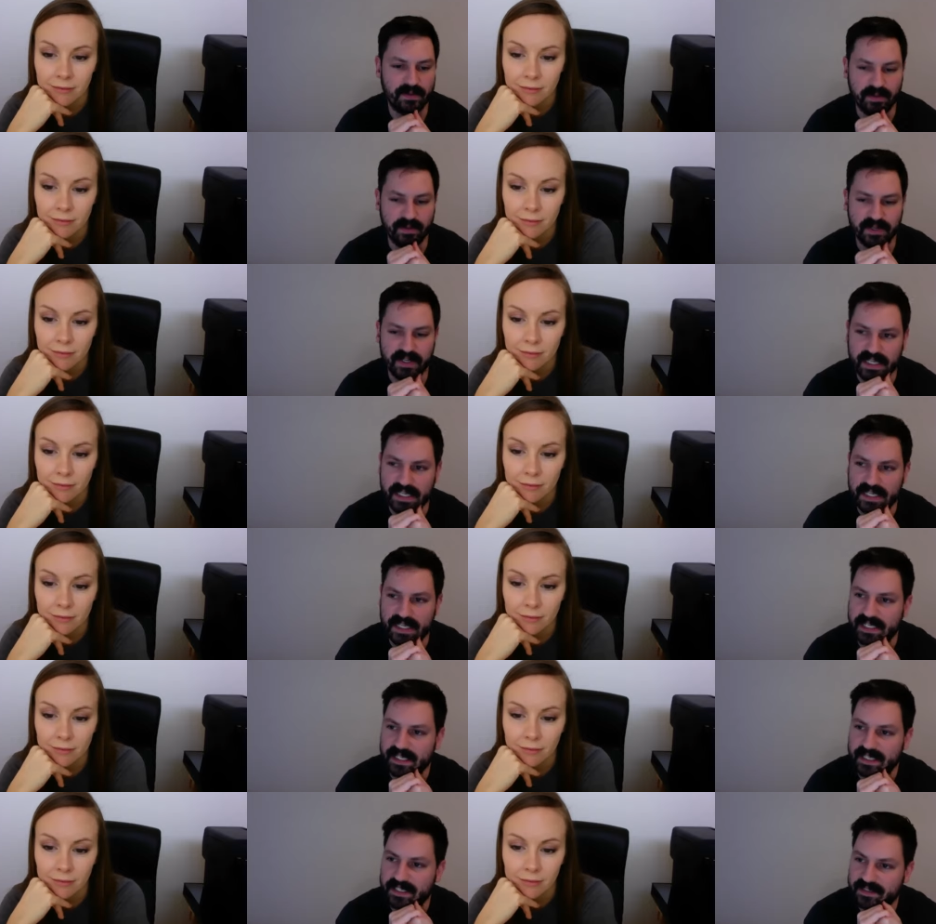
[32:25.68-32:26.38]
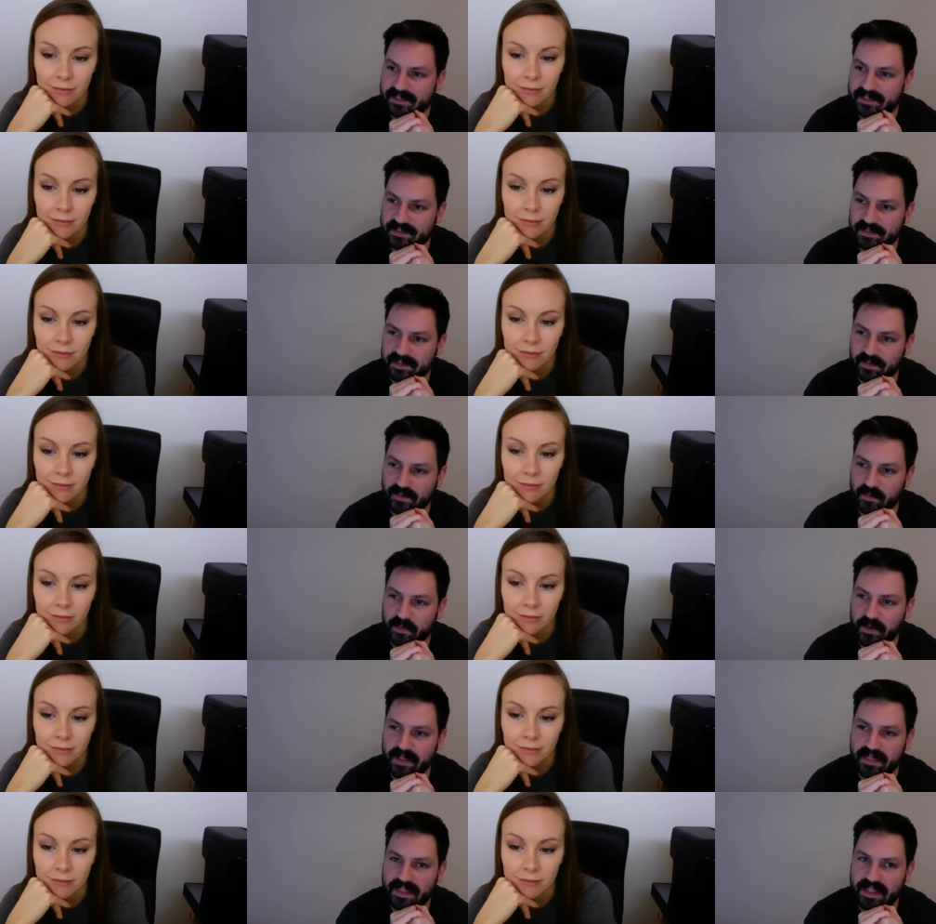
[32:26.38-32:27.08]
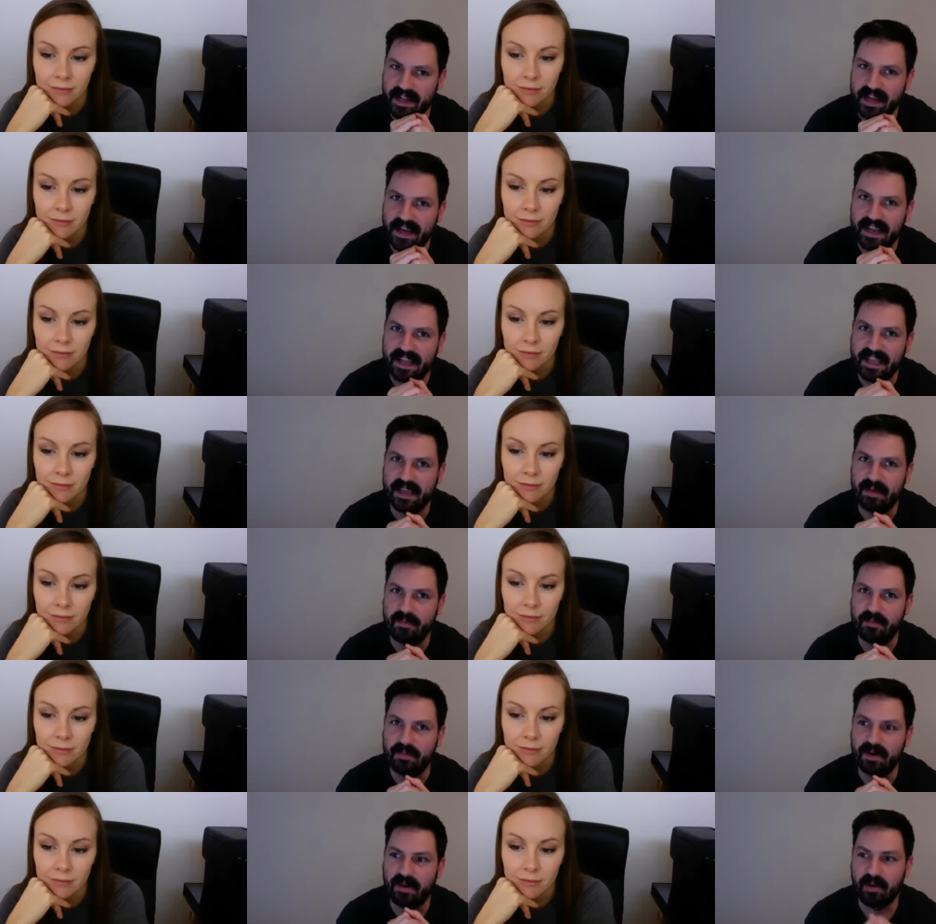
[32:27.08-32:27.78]
Speaker 1: community is one that I
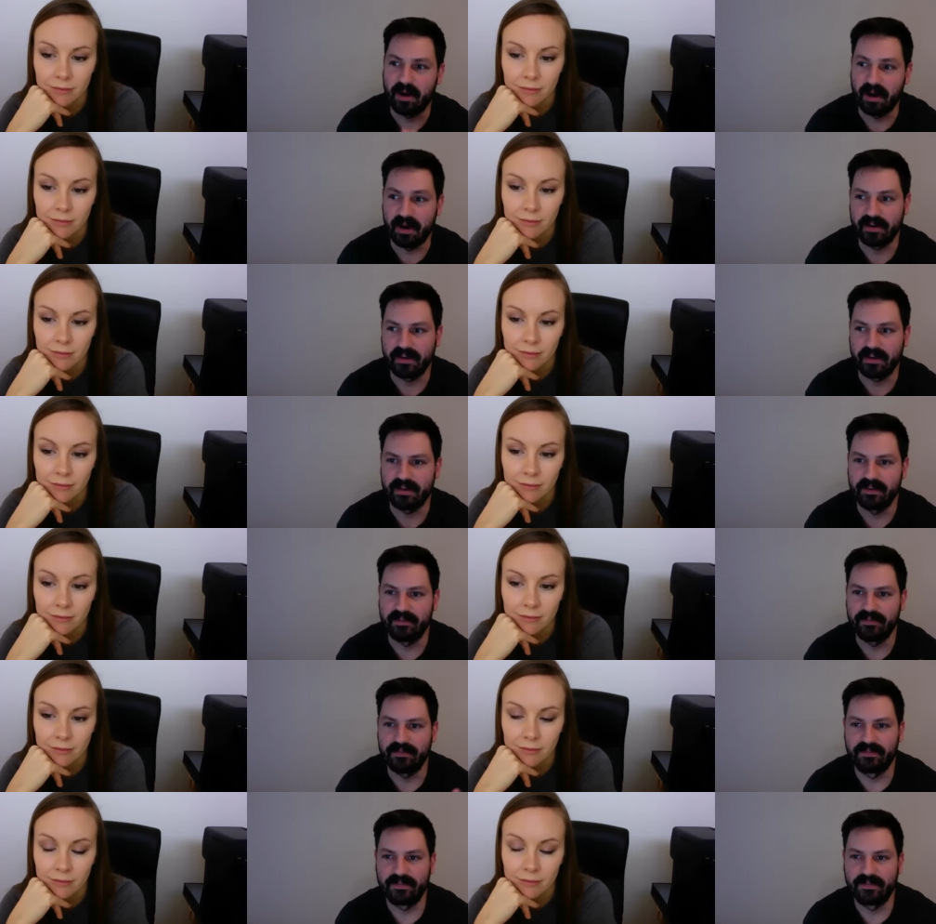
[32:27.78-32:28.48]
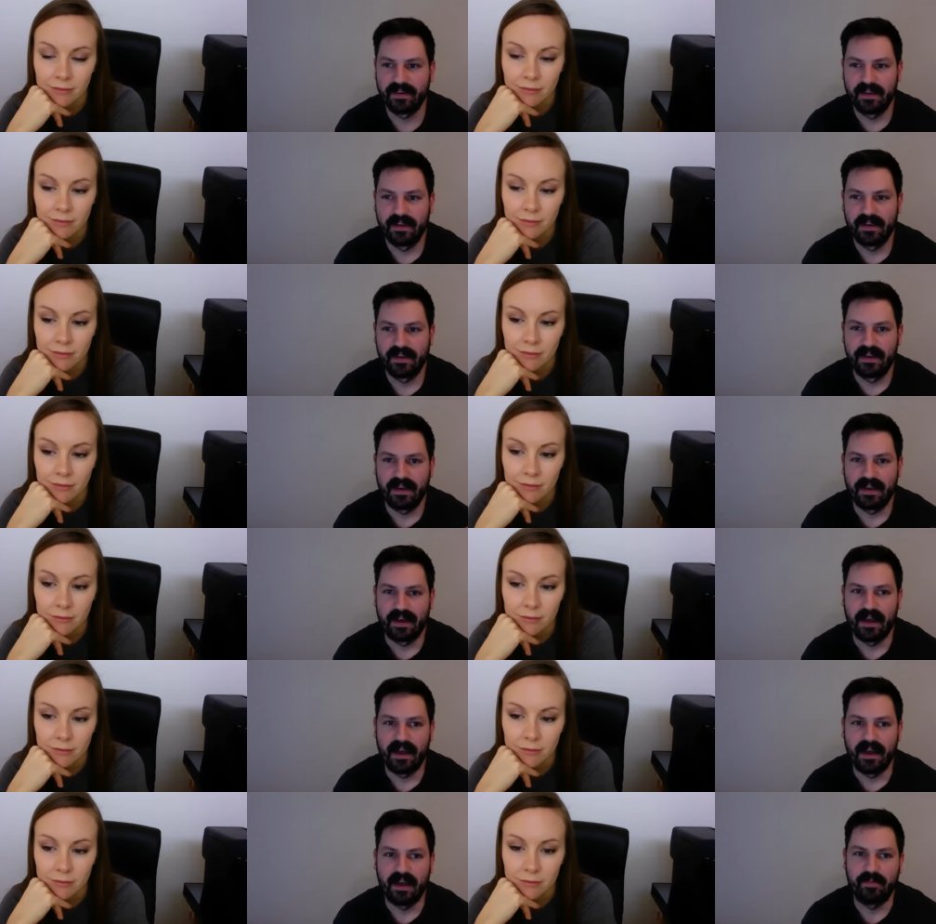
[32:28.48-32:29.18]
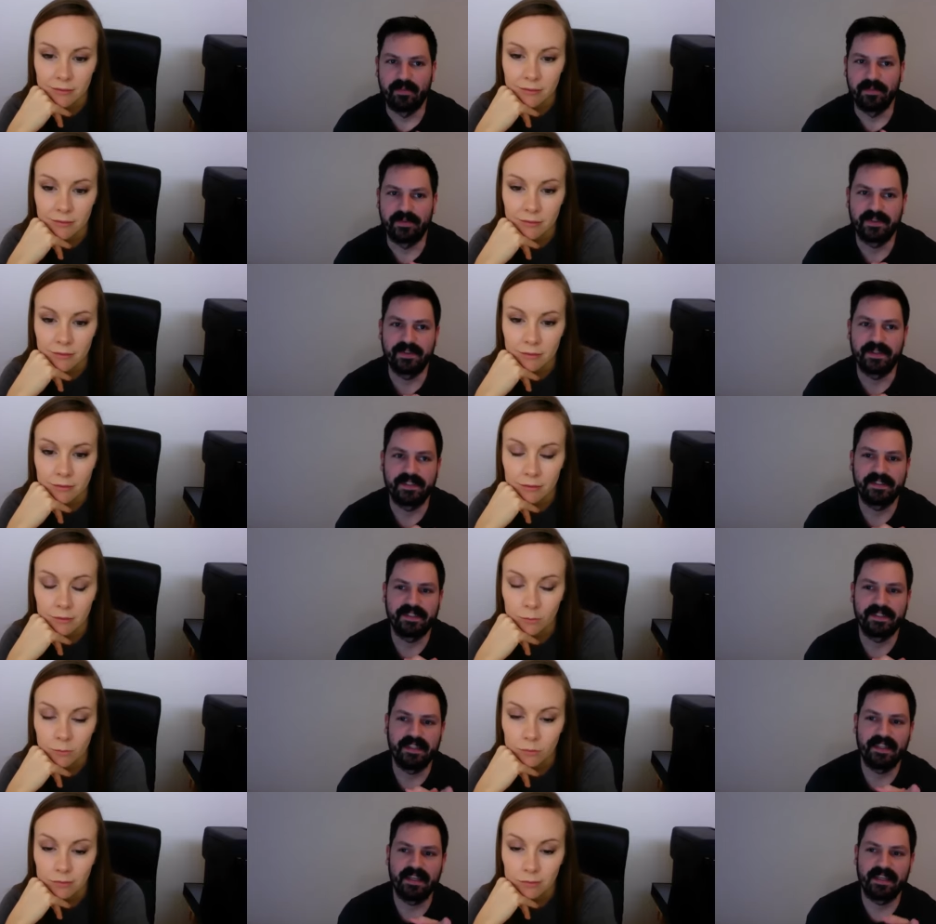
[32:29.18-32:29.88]
am part of. Um, so to
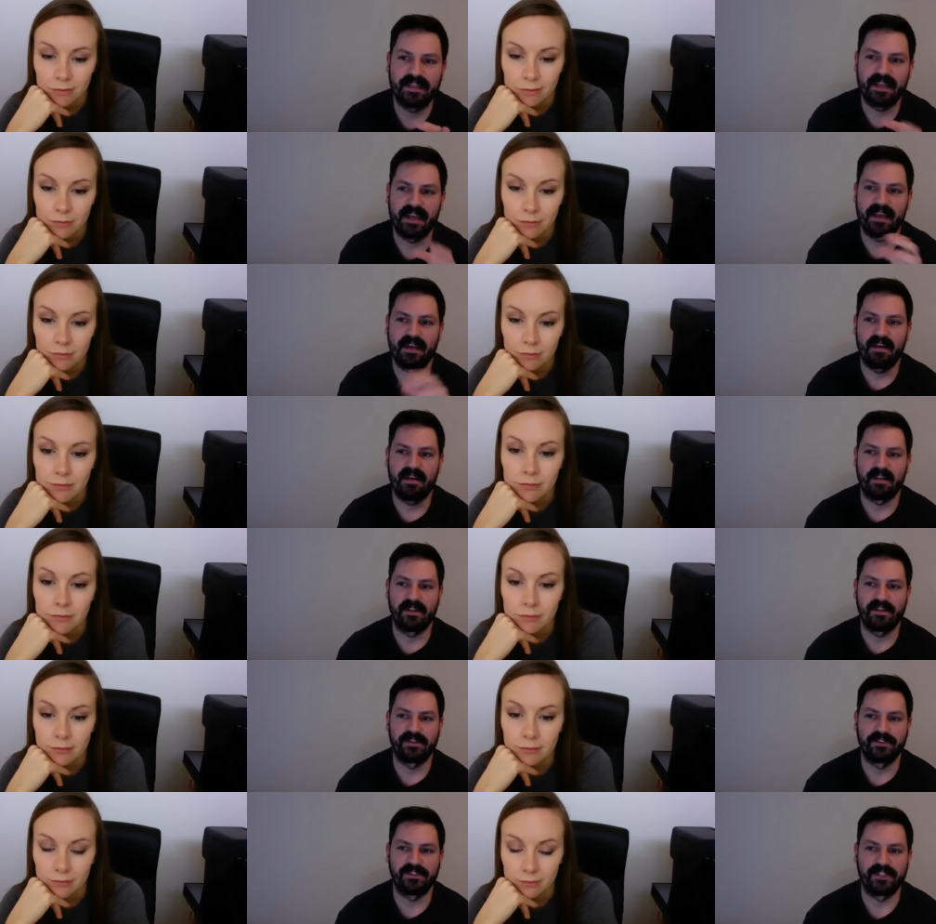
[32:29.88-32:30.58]
see that not all